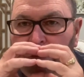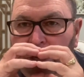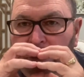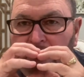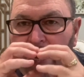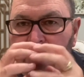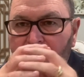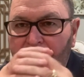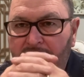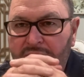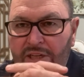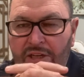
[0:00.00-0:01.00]
And David
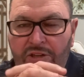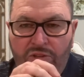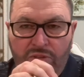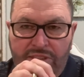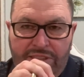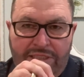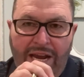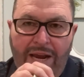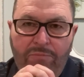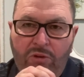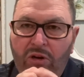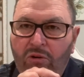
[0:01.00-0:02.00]
continued to
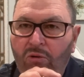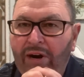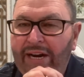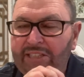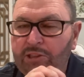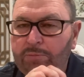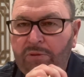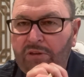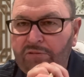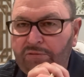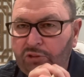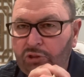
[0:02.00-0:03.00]
escape the grasp
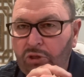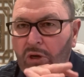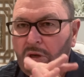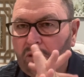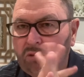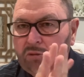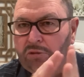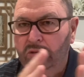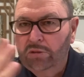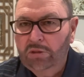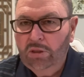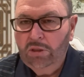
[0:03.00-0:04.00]
of
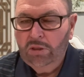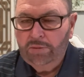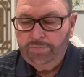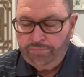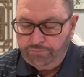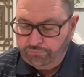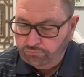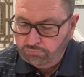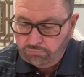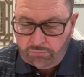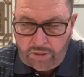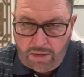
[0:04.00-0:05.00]
Saul's
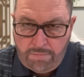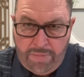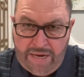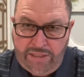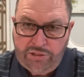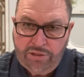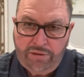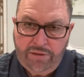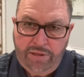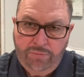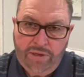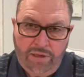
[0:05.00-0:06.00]

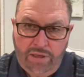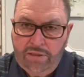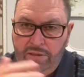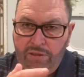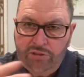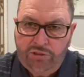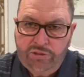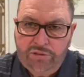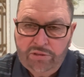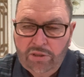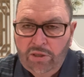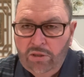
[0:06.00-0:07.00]
basically
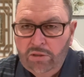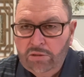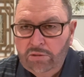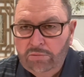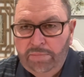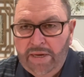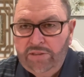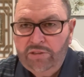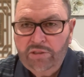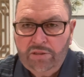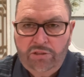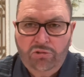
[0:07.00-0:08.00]
relentless,
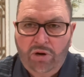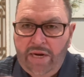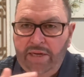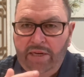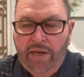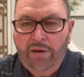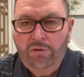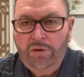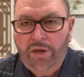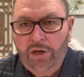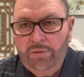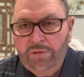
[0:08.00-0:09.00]
basically trying to kill
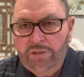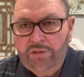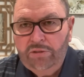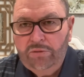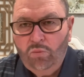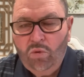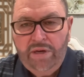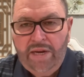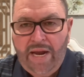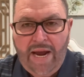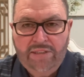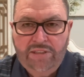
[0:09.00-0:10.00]
him, and one
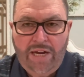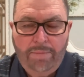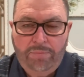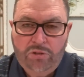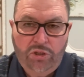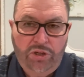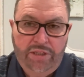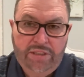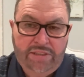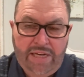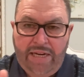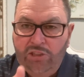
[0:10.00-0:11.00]
day has the opportunity to
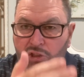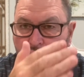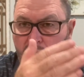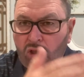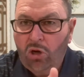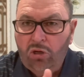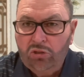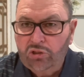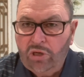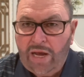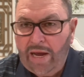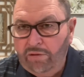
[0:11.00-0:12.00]
take
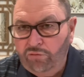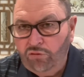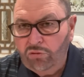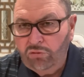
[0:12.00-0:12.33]
Saul's life.